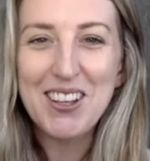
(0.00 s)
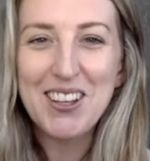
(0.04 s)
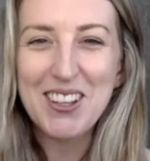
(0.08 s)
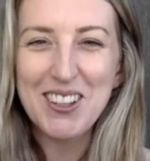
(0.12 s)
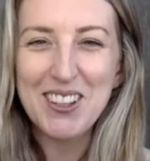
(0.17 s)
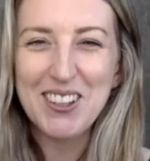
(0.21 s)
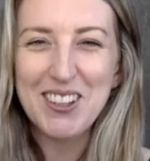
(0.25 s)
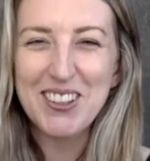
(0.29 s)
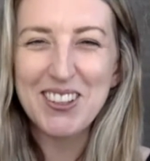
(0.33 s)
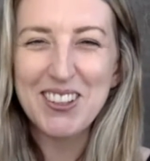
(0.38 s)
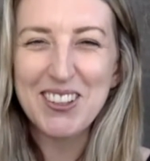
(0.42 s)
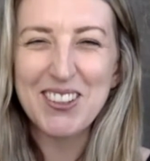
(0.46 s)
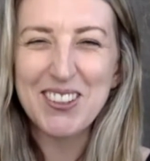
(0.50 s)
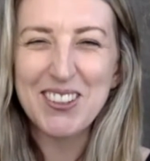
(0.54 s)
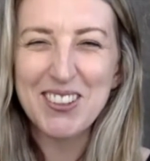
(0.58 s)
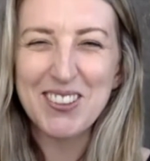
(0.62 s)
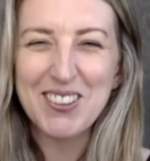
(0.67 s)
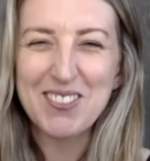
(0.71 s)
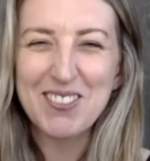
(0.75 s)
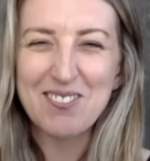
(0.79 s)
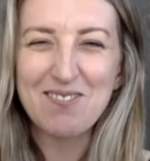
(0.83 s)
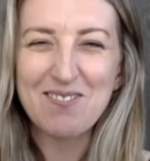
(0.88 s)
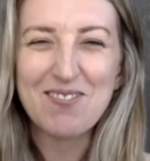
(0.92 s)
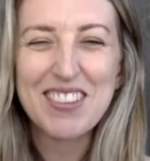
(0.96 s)

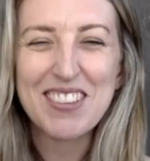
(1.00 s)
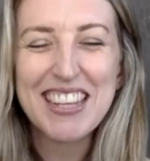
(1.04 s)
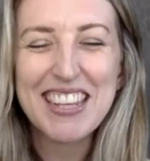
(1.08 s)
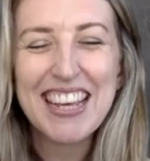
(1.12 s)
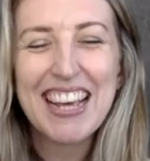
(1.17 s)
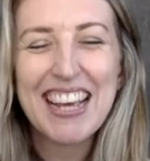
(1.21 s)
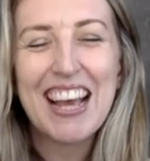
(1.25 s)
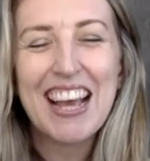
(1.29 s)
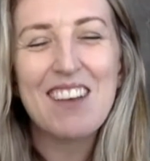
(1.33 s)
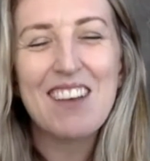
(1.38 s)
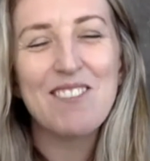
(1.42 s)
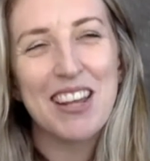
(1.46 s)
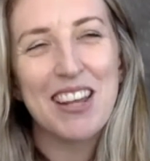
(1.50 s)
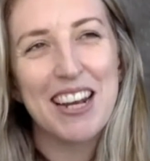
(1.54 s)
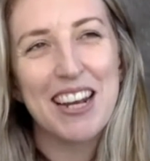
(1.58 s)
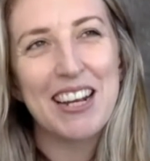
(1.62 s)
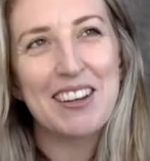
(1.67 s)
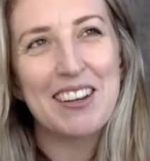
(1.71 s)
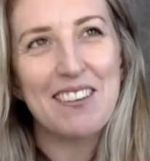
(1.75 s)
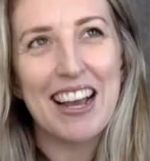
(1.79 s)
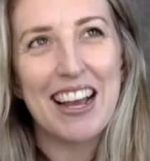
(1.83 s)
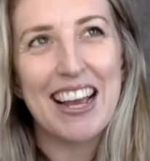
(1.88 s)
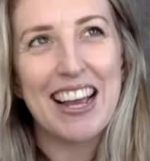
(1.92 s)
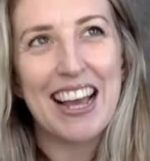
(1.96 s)
but
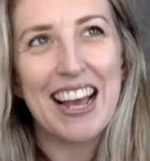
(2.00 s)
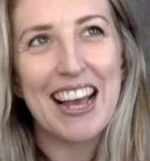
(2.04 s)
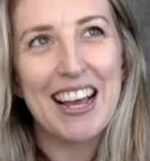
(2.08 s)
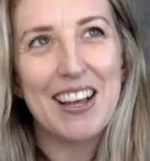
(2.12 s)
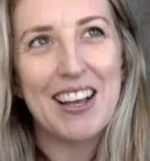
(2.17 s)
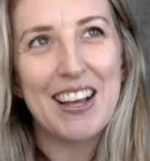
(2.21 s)
anyway,